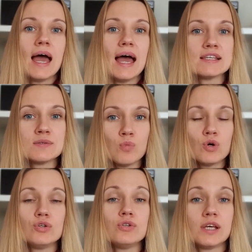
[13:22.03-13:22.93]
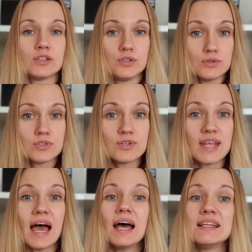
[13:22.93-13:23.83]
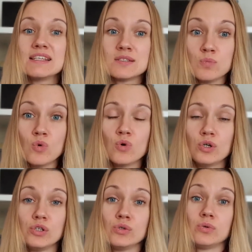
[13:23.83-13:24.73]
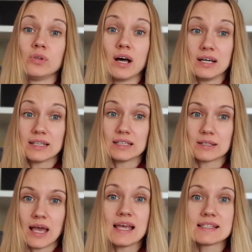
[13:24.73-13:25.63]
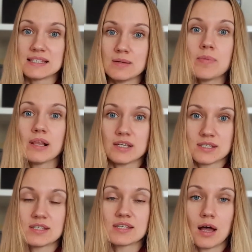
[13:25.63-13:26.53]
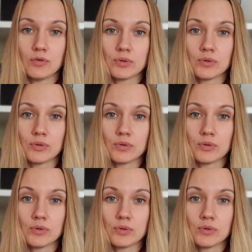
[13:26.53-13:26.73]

as more you get used to it and as more you like it, as simple as it sounds.